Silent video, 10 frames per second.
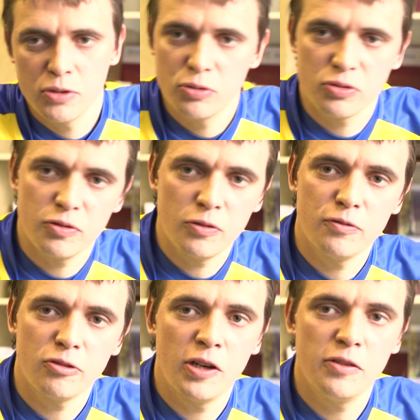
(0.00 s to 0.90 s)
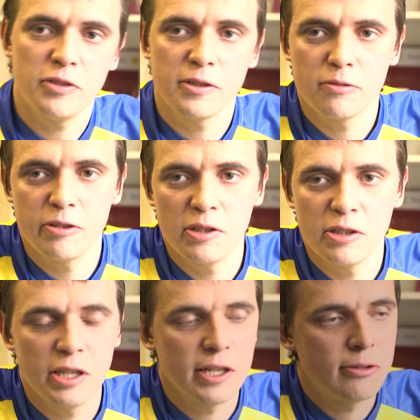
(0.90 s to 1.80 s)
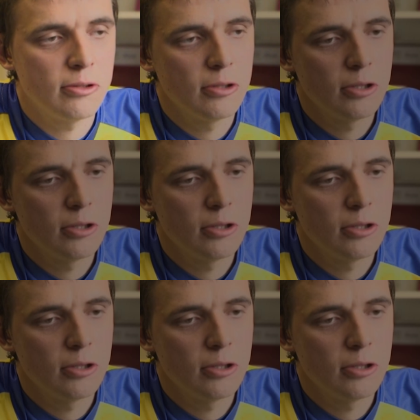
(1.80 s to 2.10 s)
useful for anything really now.